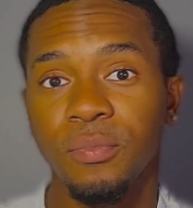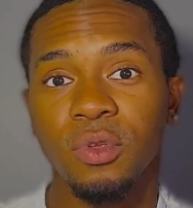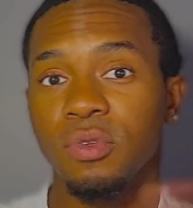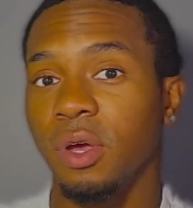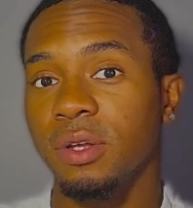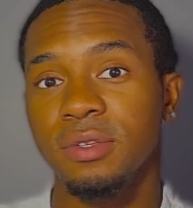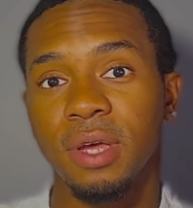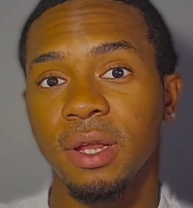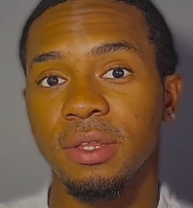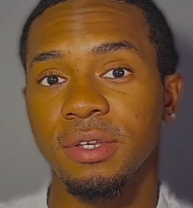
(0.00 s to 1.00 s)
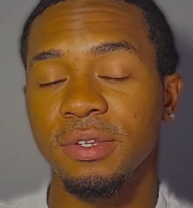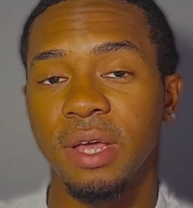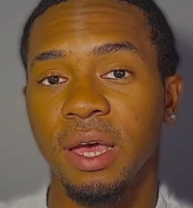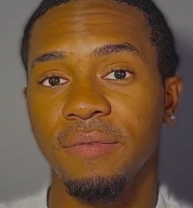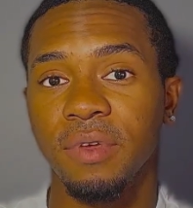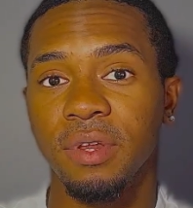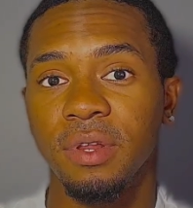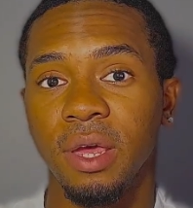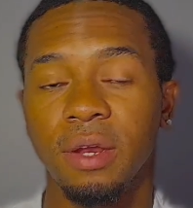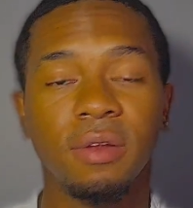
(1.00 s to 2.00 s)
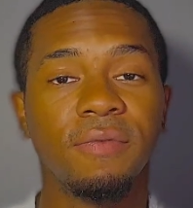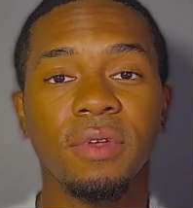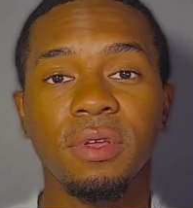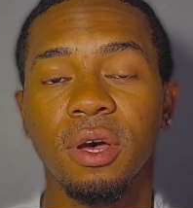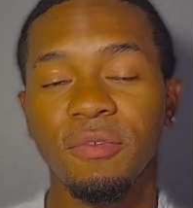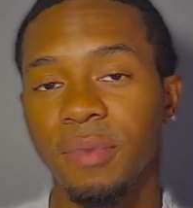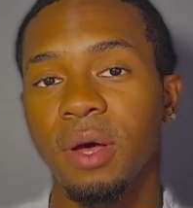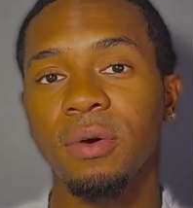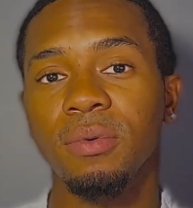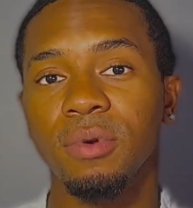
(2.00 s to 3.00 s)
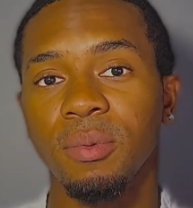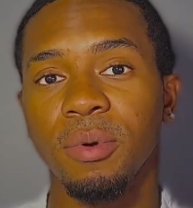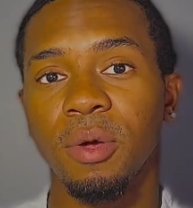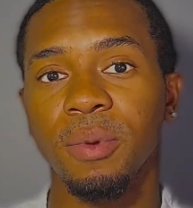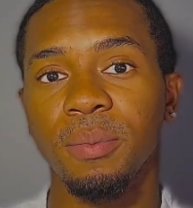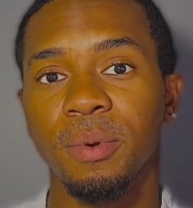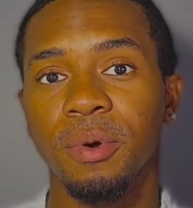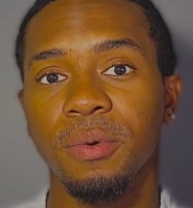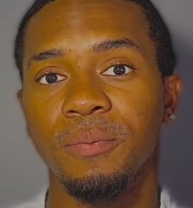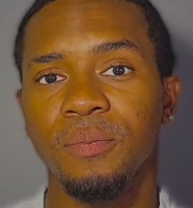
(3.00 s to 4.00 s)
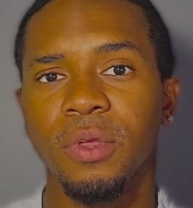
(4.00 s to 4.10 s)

So I decided to just dive in and edit a video of my own on Palmier Pro.